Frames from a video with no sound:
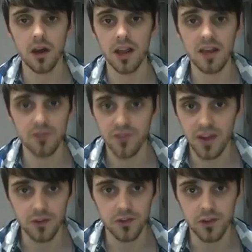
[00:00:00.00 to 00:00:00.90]
I'll have
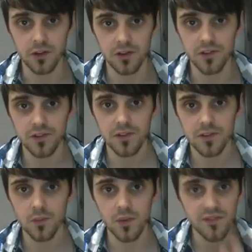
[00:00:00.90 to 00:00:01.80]
$1,000.
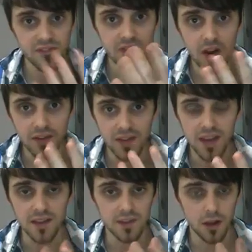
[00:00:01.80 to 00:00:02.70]
Within 5
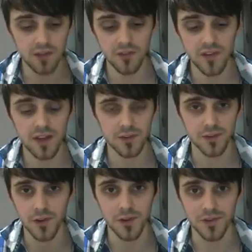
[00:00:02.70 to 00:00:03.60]
days, I'll have
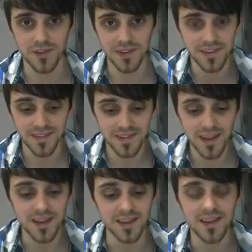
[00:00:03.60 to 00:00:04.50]
$1,000. That's
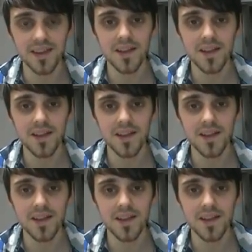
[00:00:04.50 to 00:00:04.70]
insane.